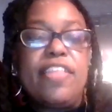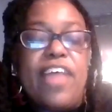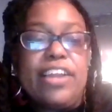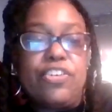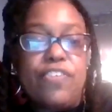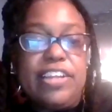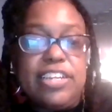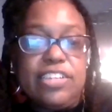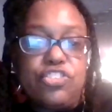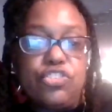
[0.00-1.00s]
that great
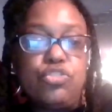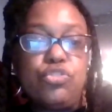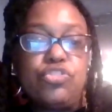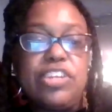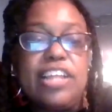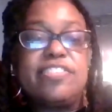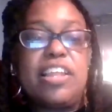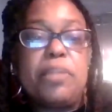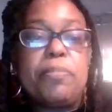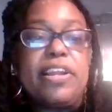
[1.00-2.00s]
institution that
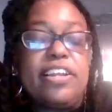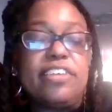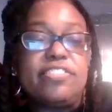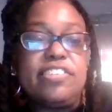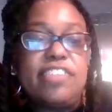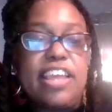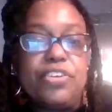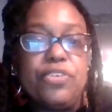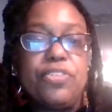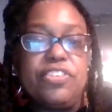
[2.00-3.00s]
celebrated their
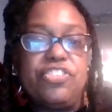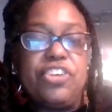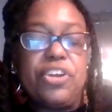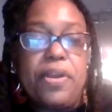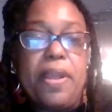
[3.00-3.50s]
centennial this year.